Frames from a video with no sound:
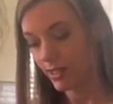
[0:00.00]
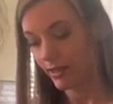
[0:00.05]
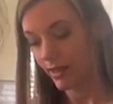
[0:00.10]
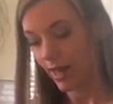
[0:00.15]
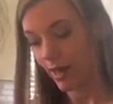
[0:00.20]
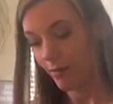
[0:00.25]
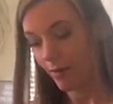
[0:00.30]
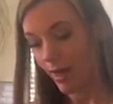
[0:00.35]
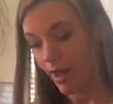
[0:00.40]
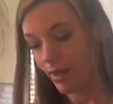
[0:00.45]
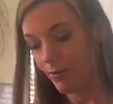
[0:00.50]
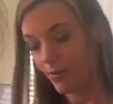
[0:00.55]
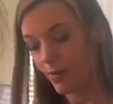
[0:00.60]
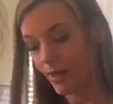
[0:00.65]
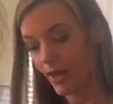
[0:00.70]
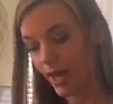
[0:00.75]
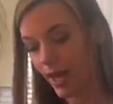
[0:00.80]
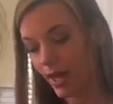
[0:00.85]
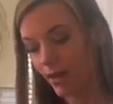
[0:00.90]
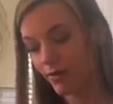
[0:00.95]
and that might
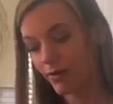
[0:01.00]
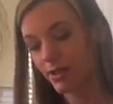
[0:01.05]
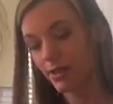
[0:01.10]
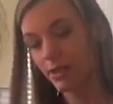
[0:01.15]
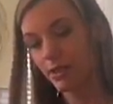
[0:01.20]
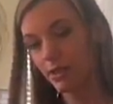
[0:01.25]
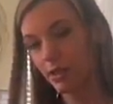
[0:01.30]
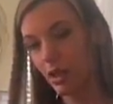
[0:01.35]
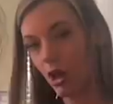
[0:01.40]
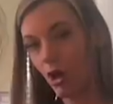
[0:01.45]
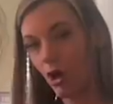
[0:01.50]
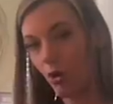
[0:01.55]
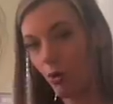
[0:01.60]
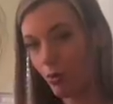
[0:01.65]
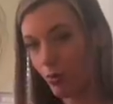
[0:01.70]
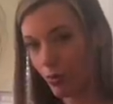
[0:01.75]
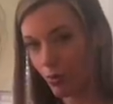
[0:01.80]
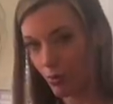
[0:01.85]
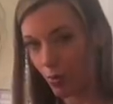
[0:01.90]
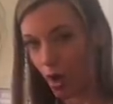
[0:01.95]
be kind of a slow
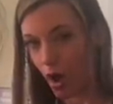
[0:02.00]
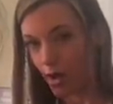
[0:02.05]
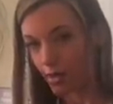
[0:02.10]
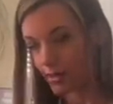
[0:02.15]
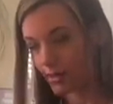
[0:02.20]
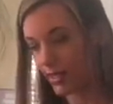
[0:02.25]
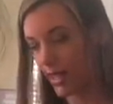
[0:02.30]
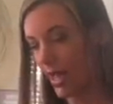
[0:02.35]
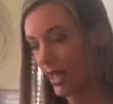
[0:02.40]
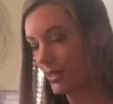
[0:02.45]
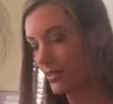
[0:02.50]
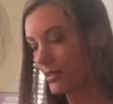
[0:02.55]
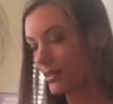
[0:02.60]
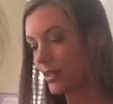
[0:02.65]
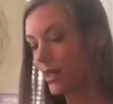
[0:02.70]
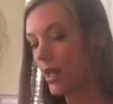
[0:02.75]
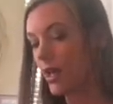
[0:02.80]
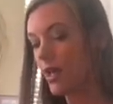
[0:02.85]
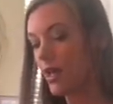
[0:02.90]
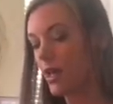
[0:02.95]
process.